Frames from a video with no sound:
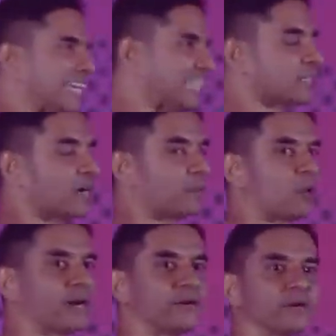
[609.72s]
eat
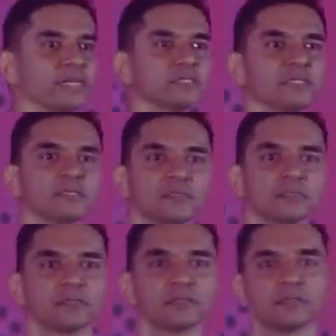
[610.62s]
carbohydrates.
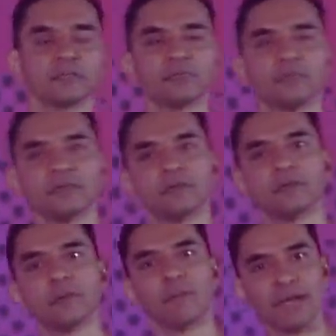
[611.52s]

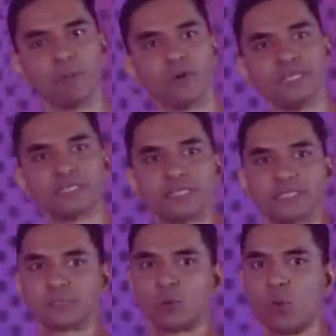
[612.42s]
My point
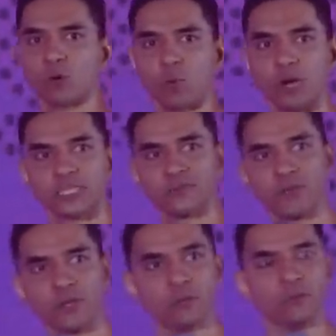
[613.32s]
is, what works for
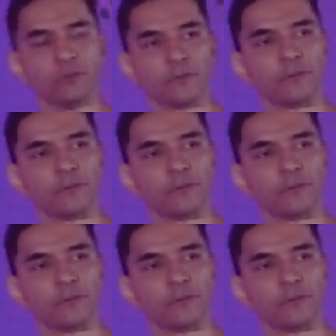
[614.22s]
you?